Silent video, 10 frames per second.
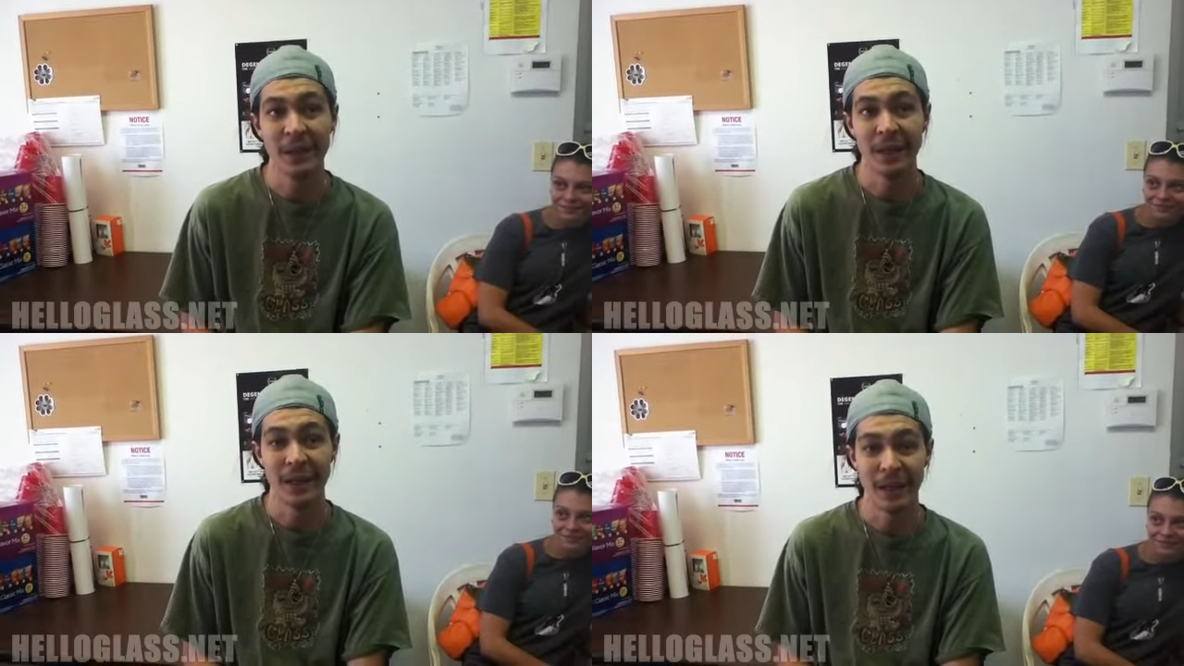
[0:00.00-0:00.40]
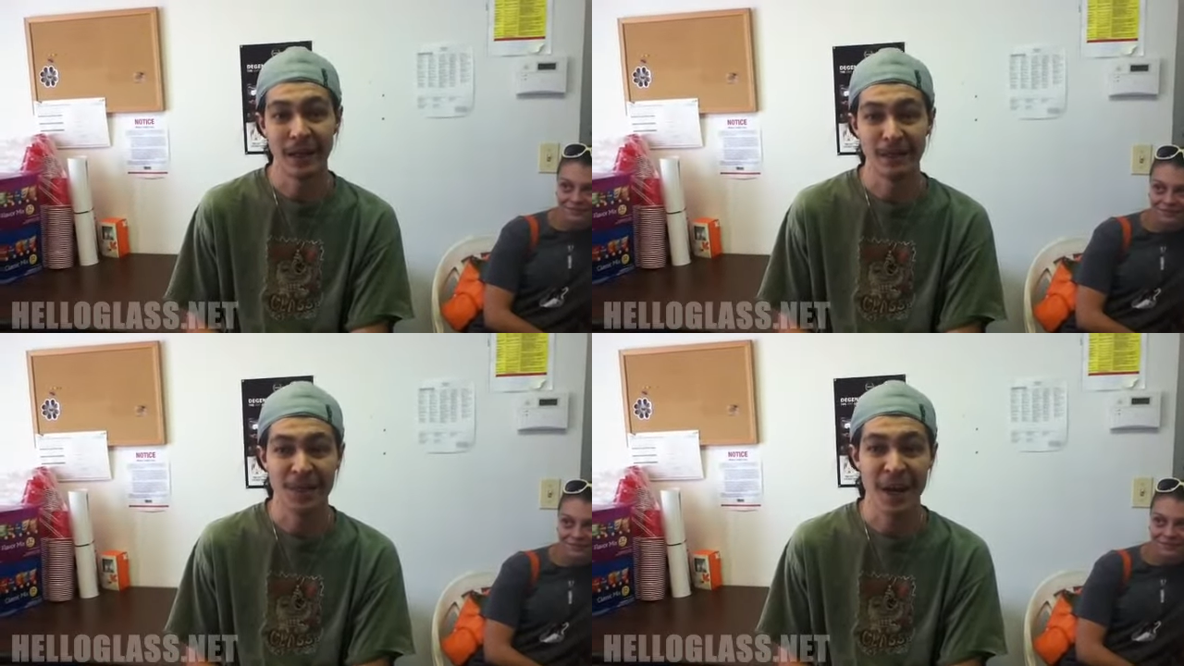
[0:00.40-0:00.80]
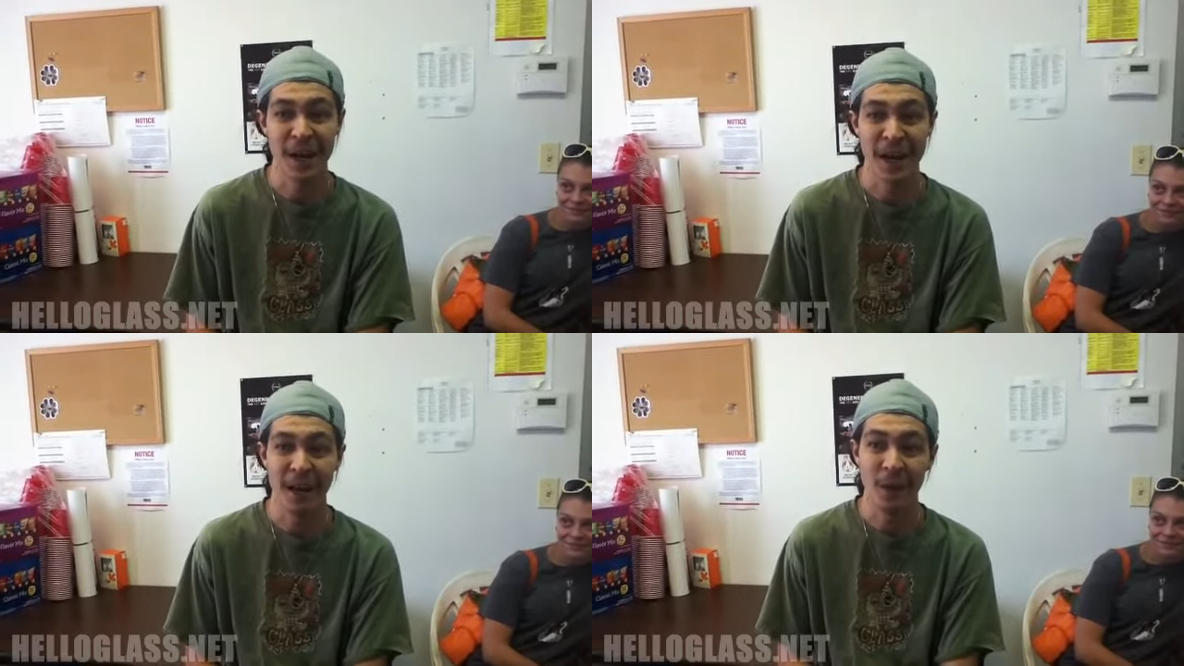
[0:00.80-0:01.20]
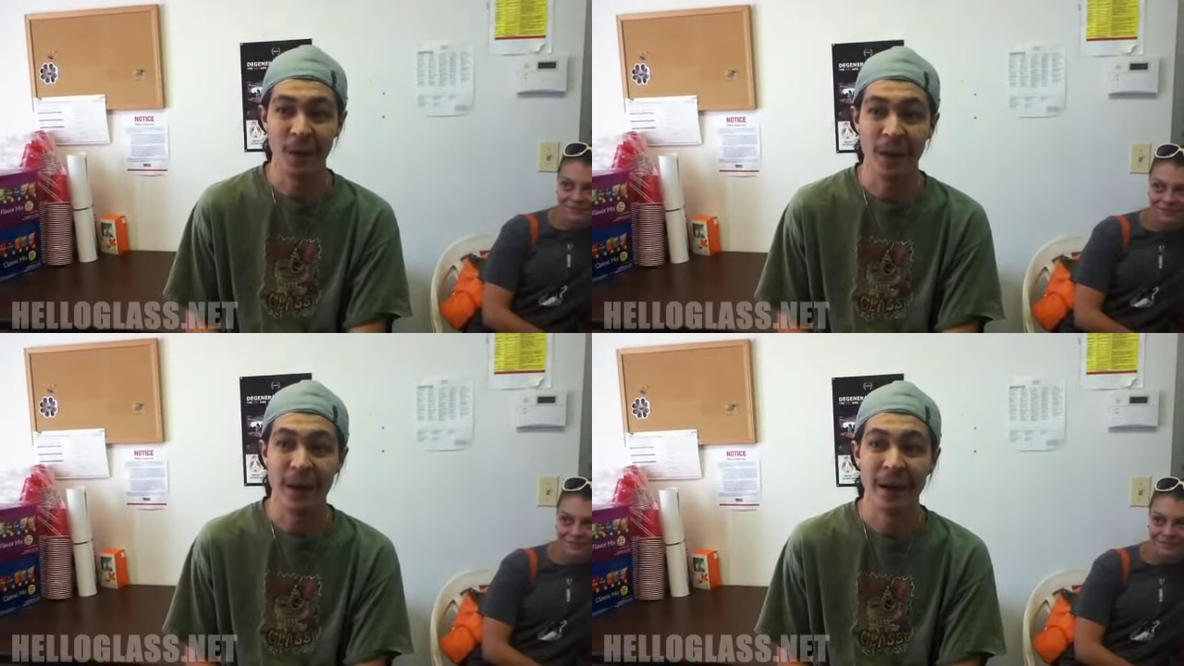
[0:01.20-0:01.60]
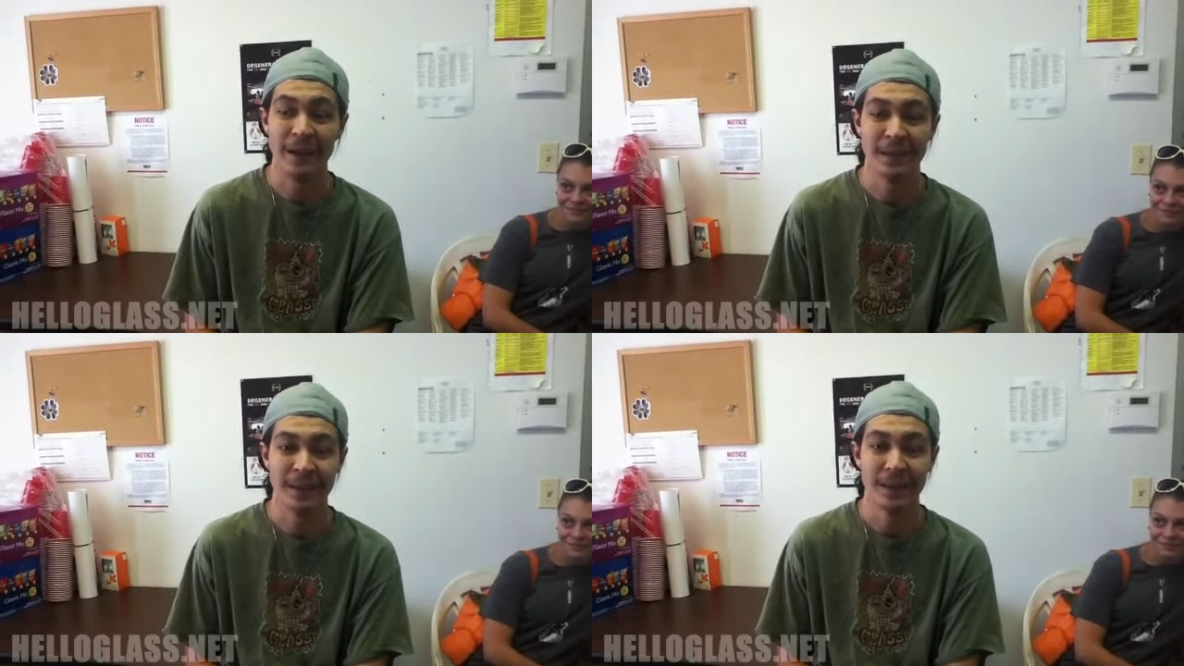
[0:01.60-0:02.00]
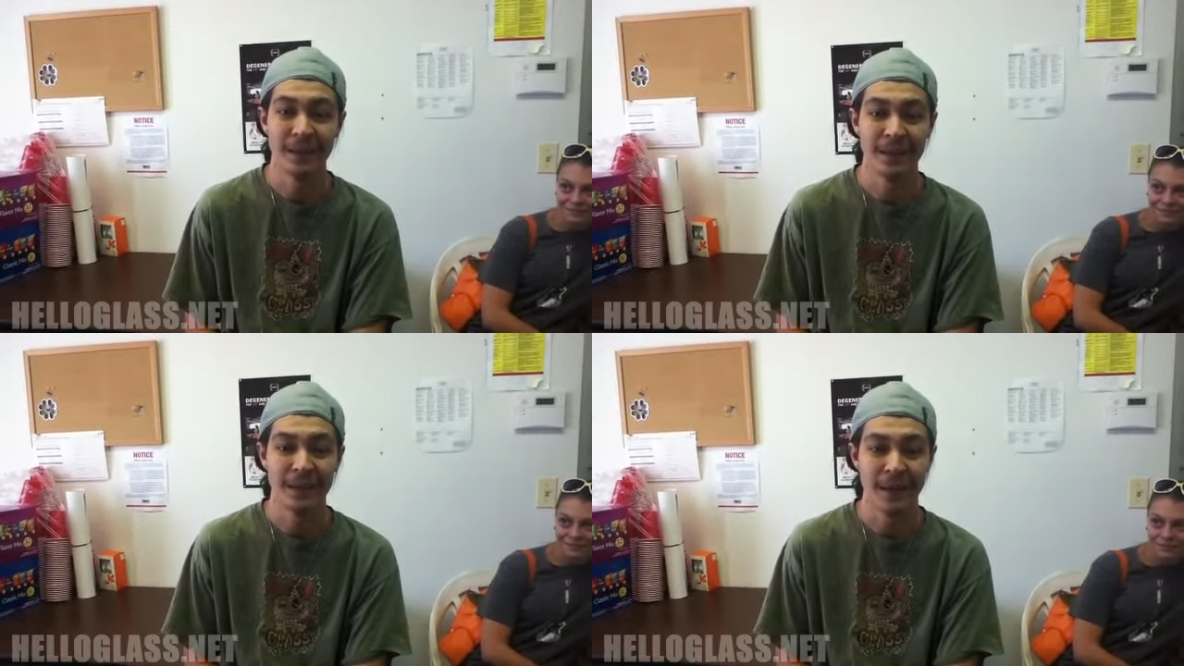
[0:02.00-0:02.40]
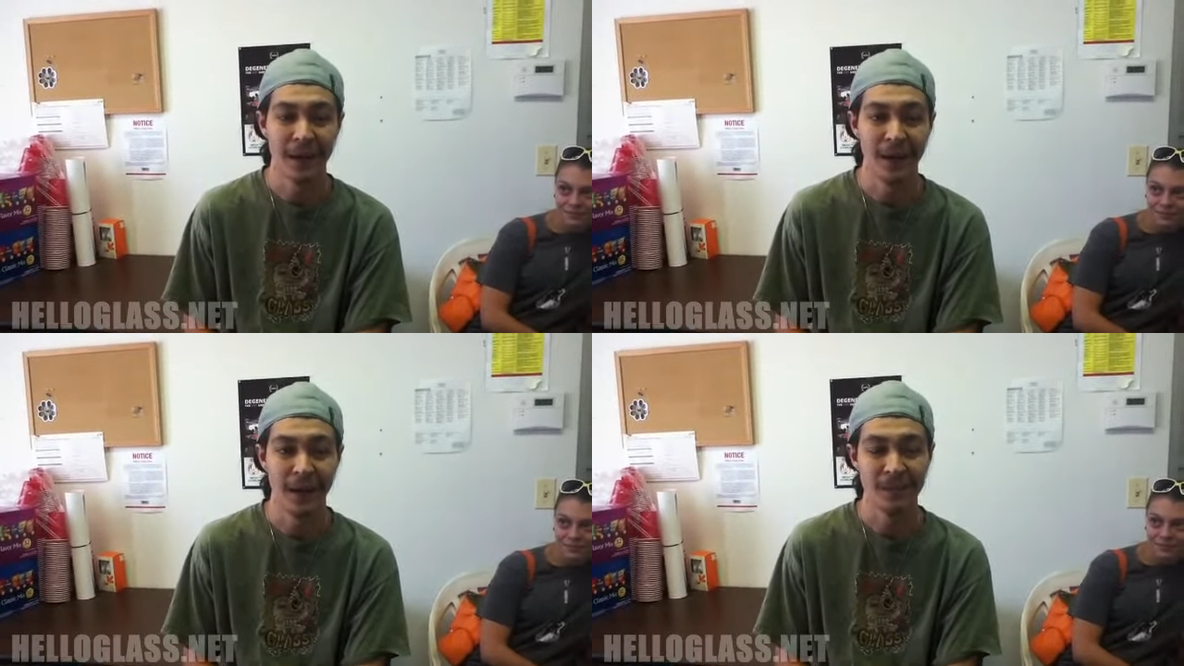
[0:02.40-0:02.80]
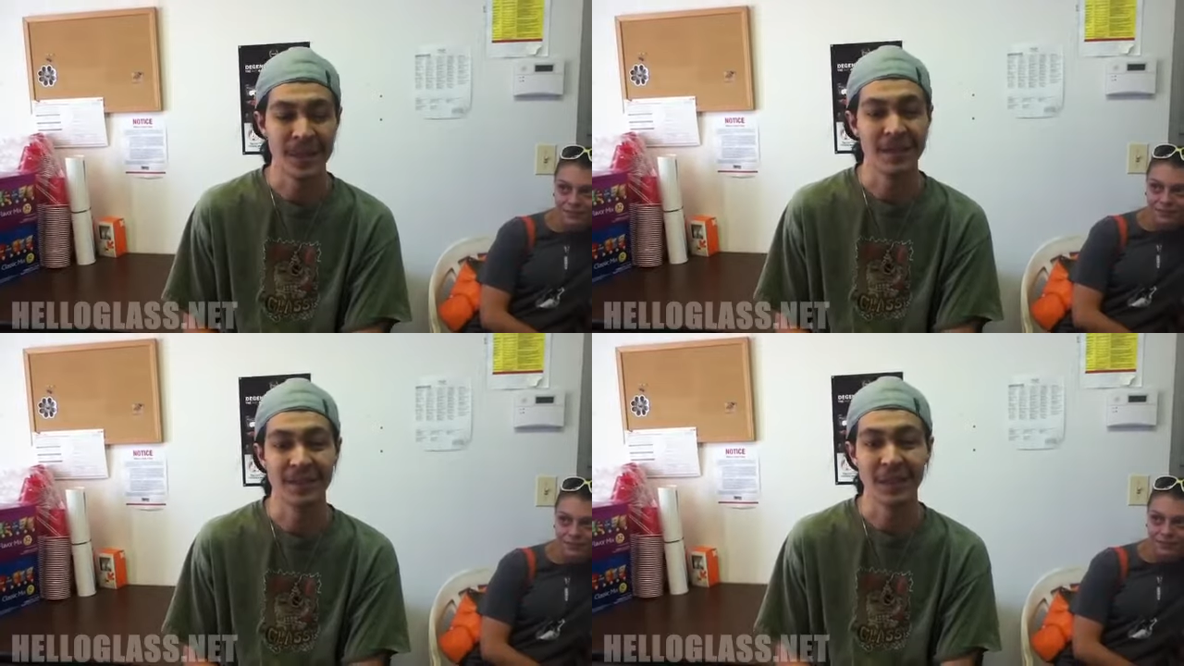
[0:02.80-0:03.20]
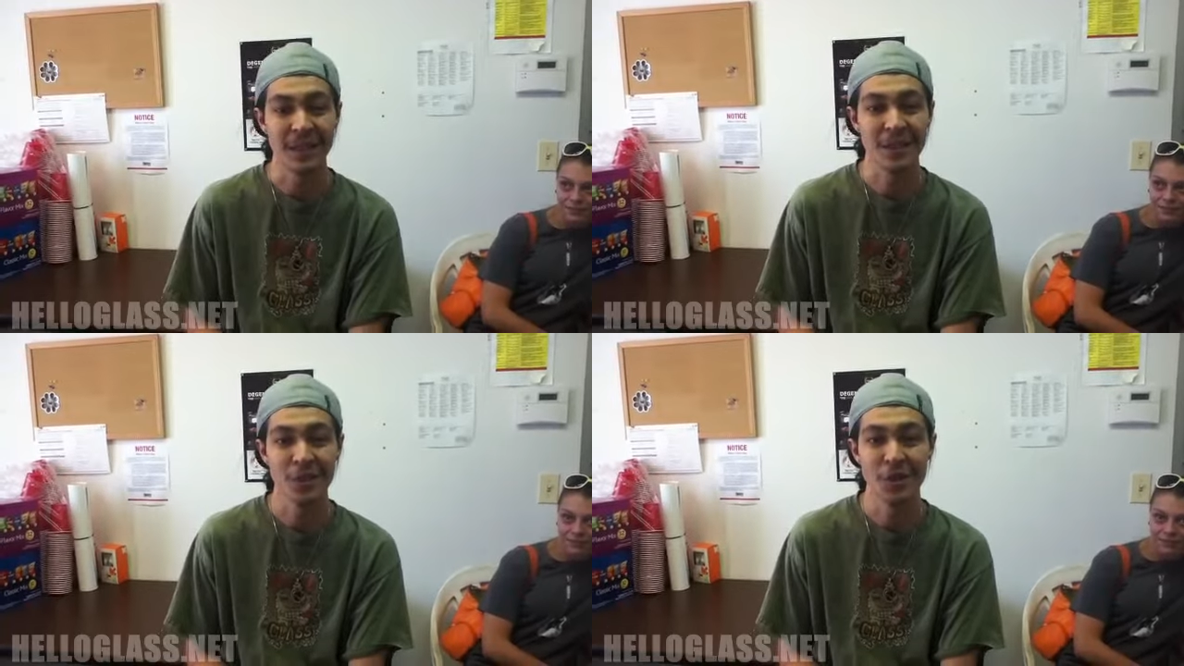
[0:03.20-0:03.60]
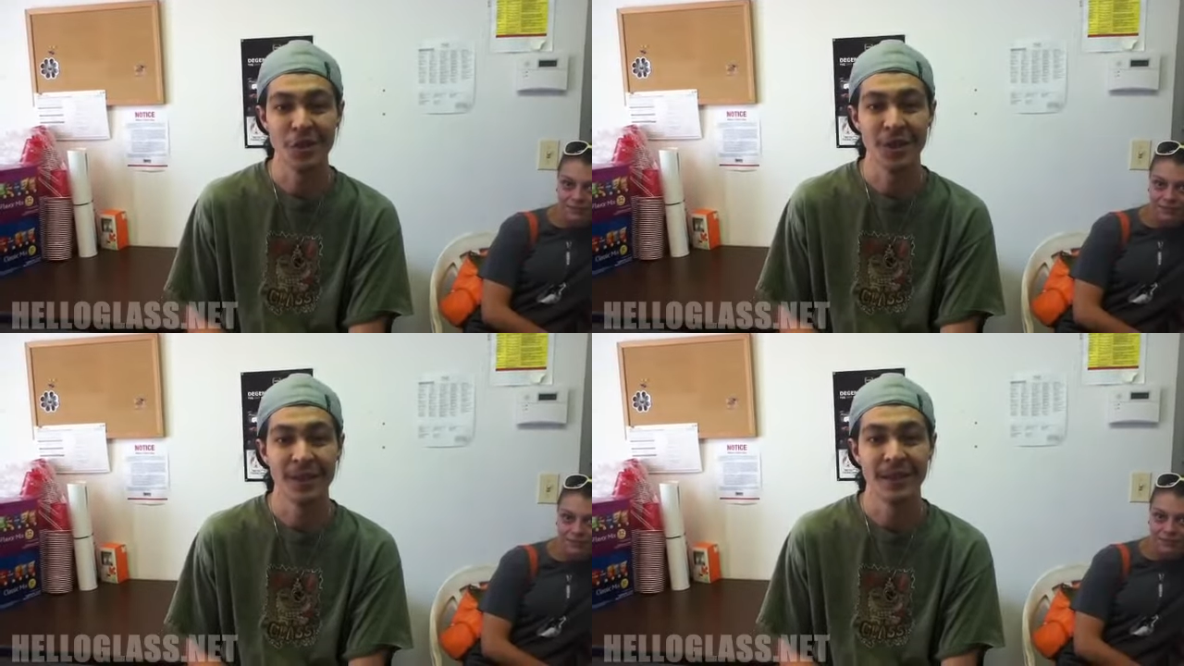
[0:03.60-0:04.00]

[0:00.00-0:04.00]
Speaker 1: Um, John Holloway, um, Dave Leach.